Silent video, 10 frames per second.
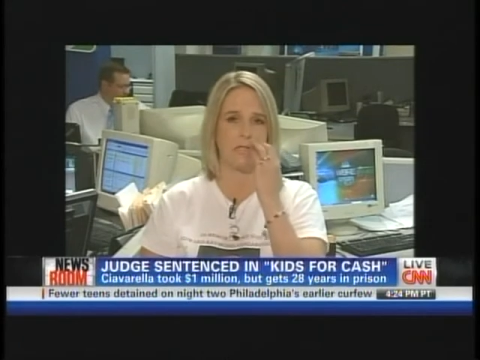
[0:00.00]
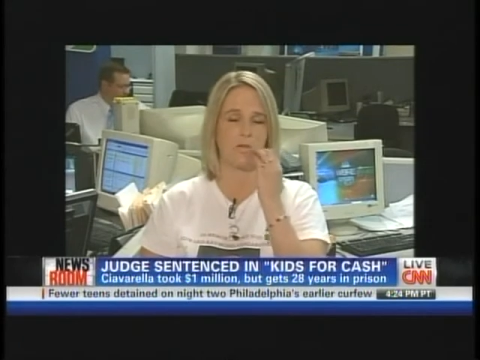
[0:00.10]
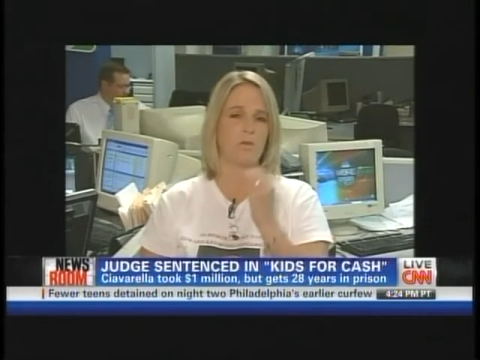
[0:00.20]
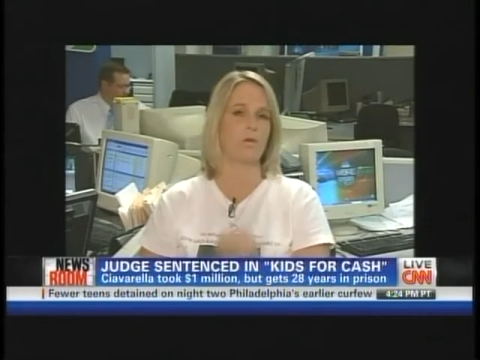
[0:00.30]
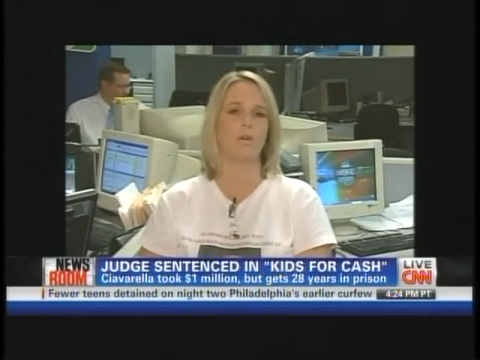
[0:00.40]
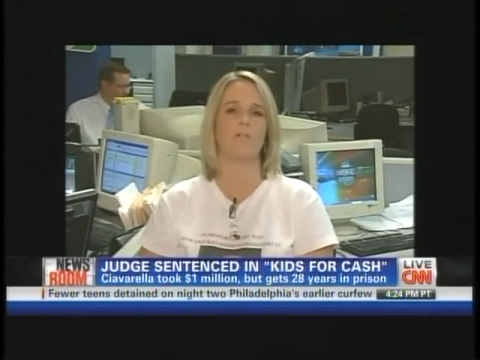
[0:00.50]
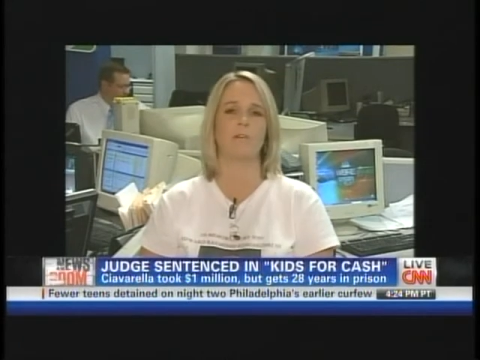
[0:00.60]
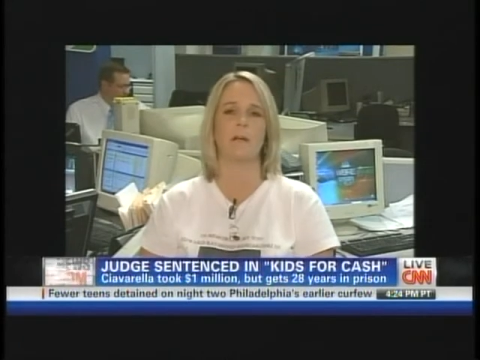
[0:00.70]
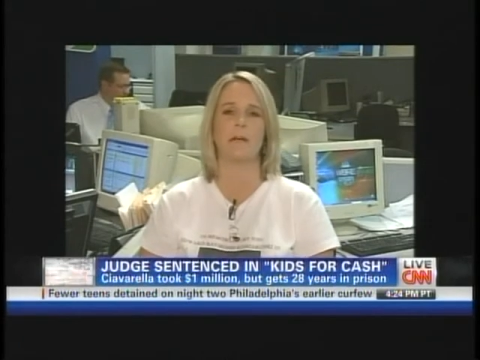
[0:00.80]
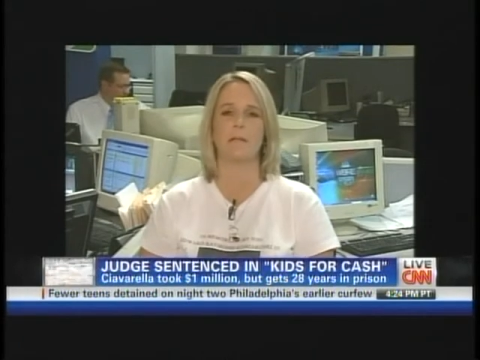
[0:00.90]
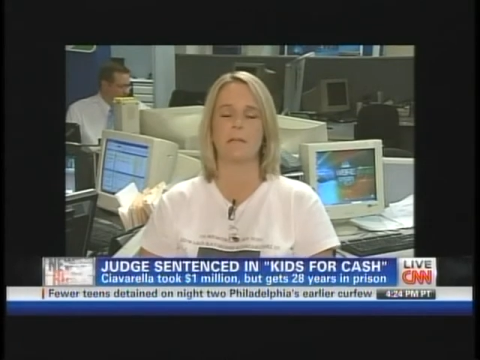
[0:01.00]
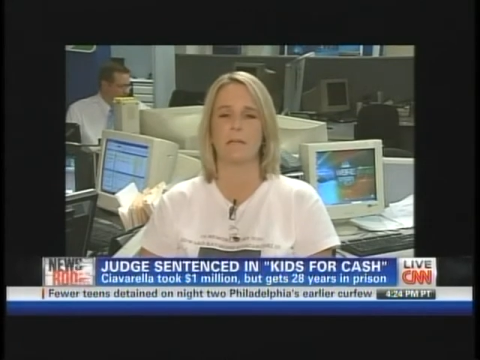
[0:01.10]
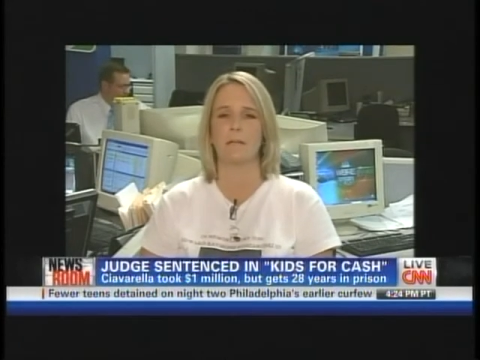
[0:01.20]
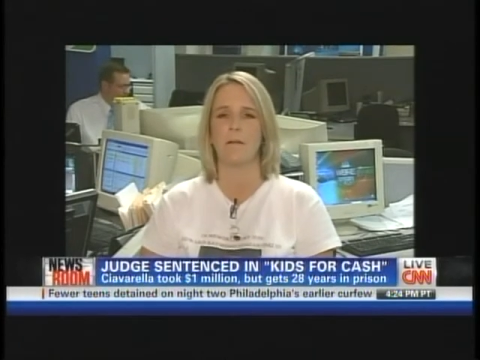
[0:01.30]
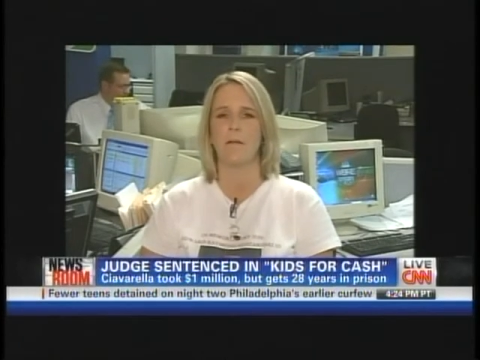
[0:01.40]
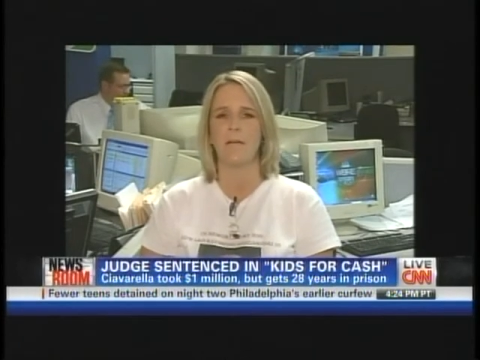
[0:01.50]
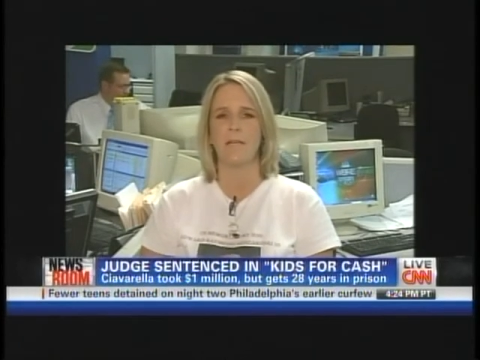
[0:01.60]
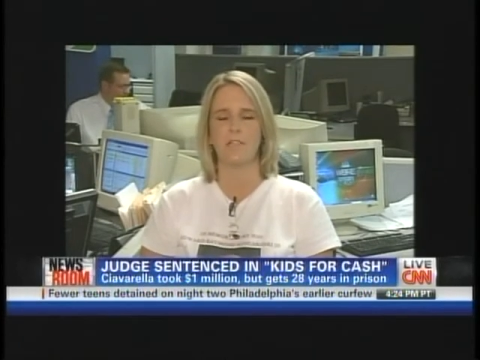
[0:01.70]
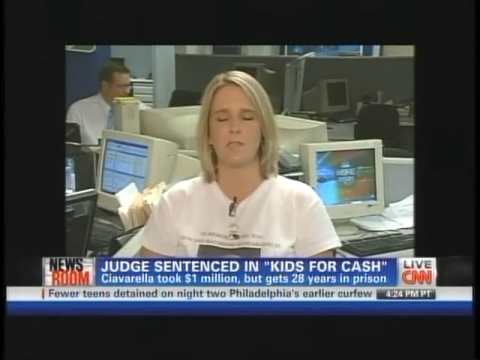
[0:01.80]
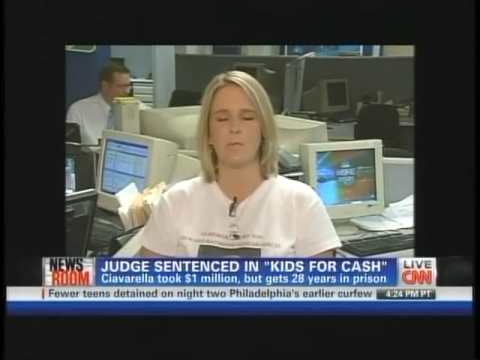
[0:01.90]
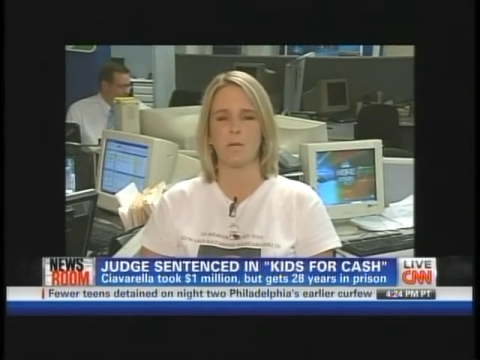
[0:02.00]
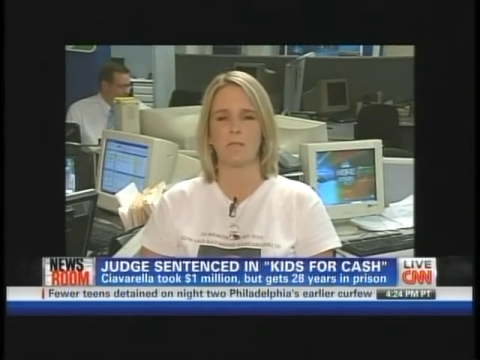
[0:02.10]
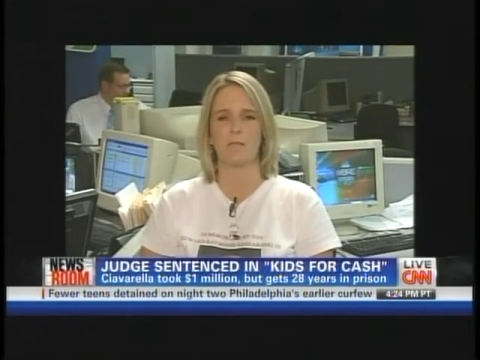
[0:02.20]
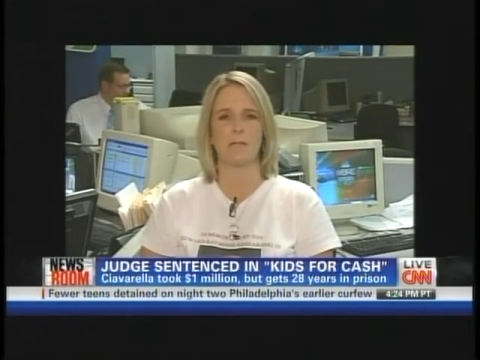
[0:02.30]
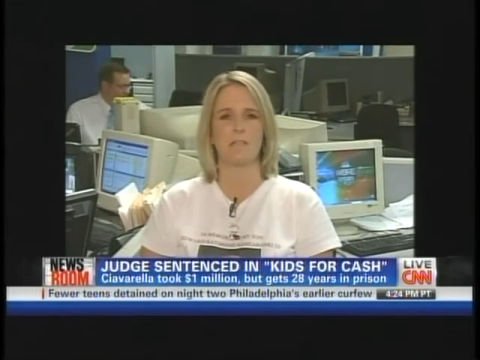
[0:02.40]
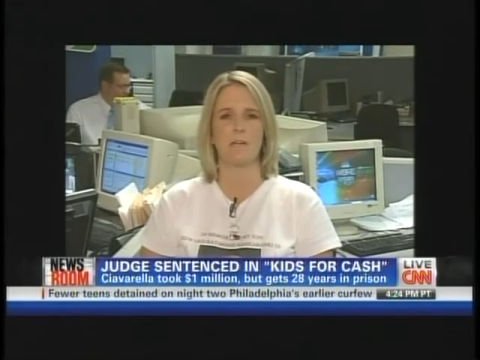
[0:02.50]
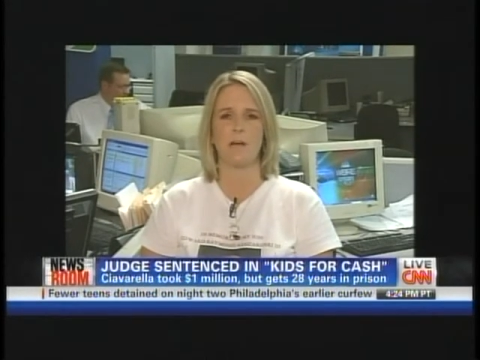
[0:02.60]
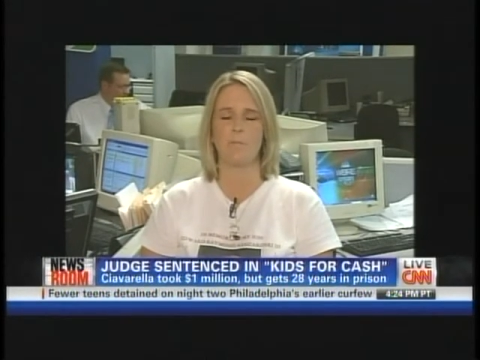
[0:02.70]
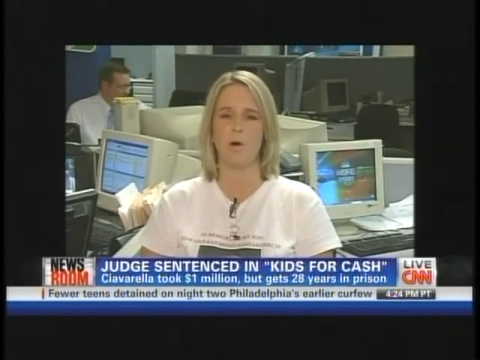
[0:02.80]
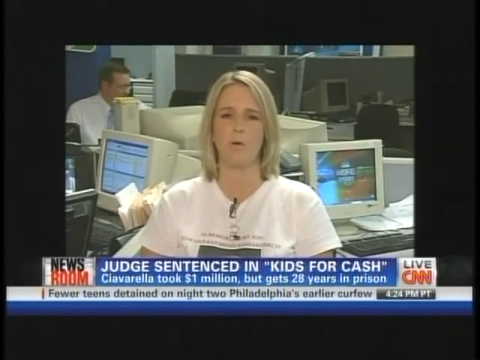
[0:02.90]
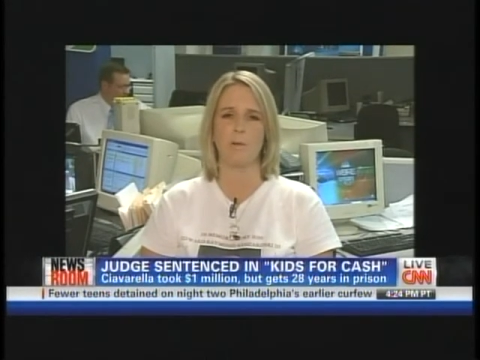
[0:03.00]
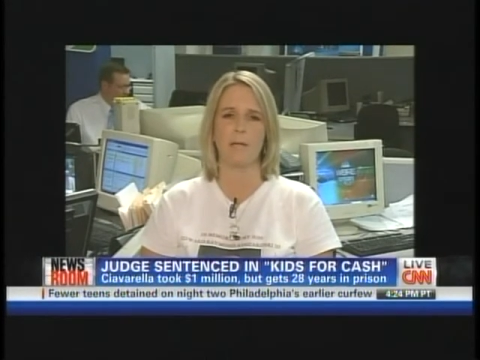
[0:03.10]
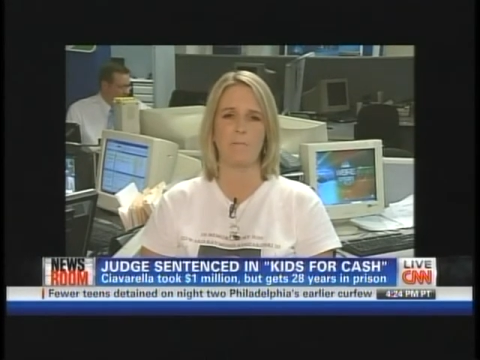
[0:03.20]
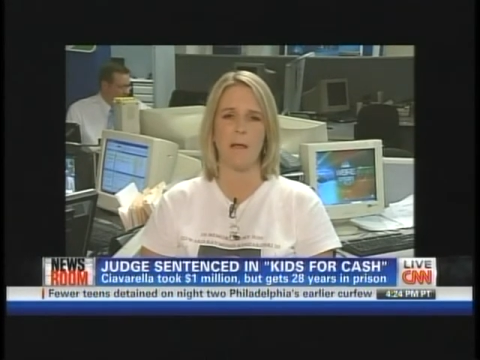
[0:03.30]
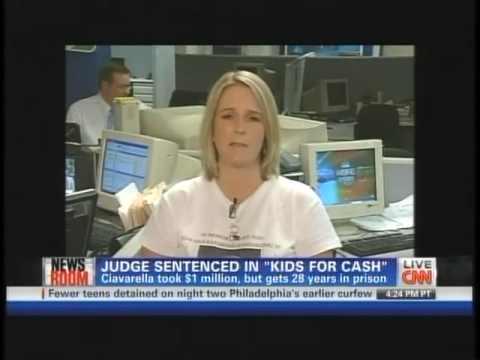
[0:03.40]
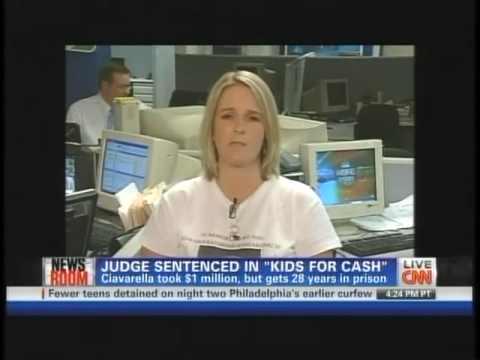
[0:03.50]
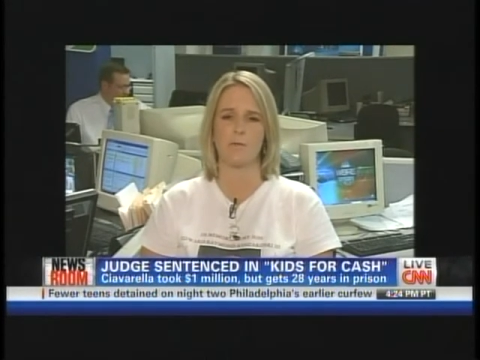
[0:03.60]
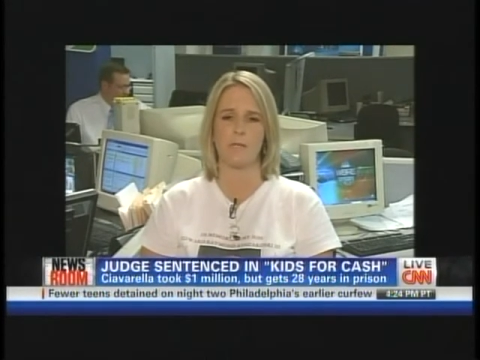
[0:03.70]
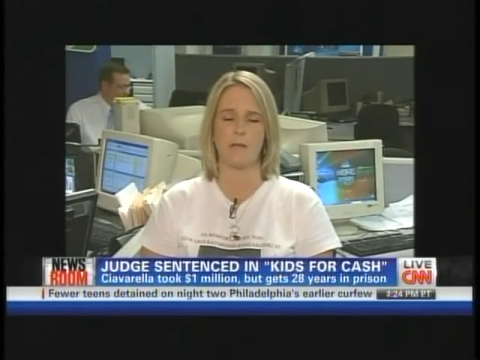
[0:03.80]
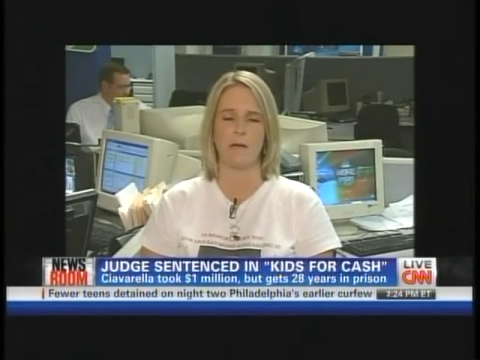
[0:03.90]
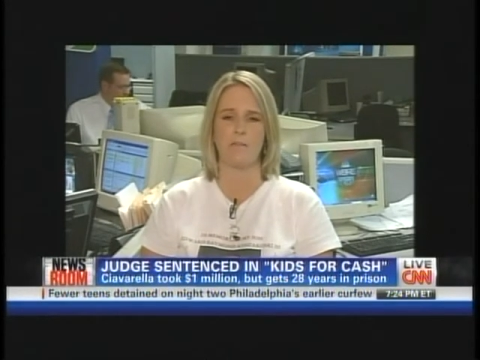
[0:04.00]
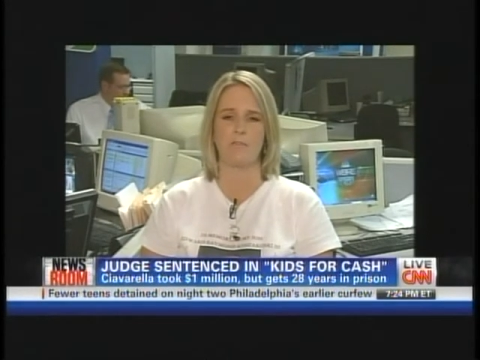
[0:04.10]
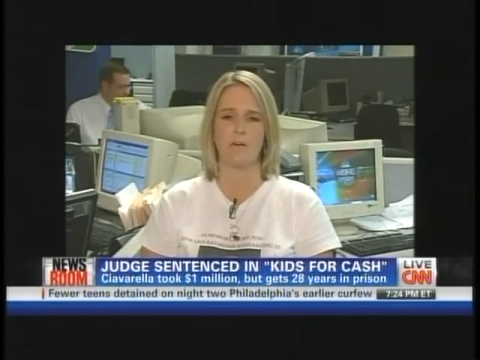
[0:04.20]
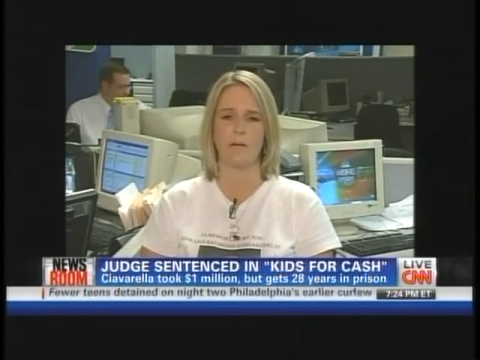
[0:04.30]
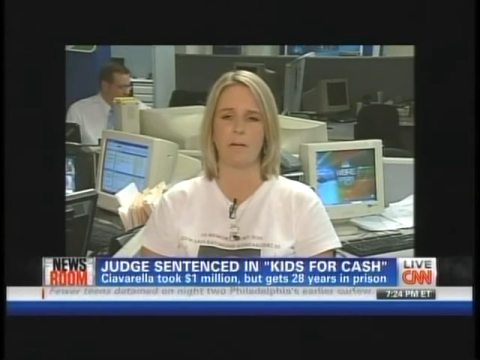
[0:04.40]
little girlfriend, and he just wanted to come home and get back to his life.